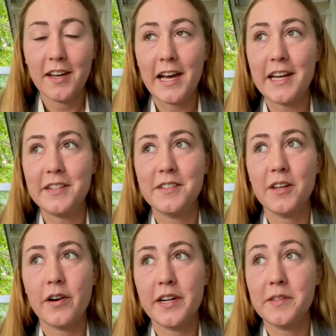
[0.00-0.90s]
and
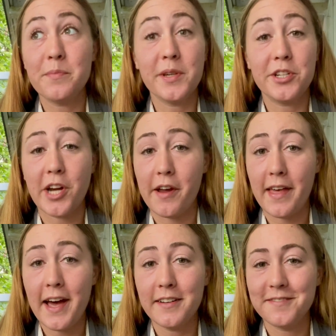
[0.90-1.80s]
so I simply share
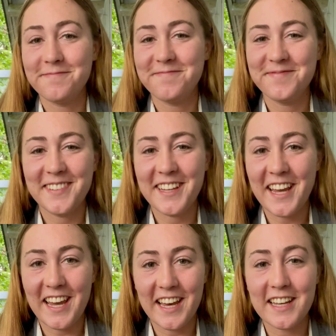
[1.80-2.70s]
that,
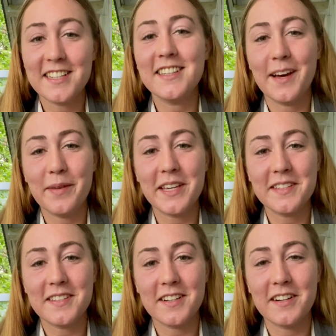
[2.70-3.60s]
and that
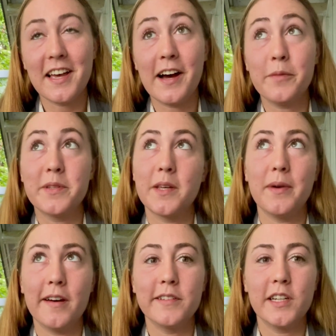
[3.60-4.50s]
makes or that helps them
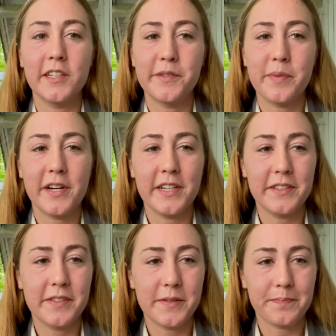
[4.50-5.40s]
have a good
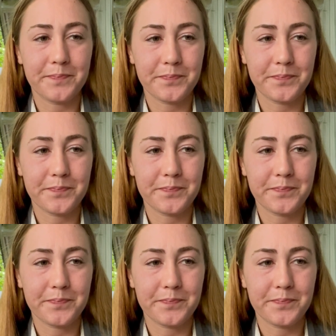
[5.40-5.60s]
experience.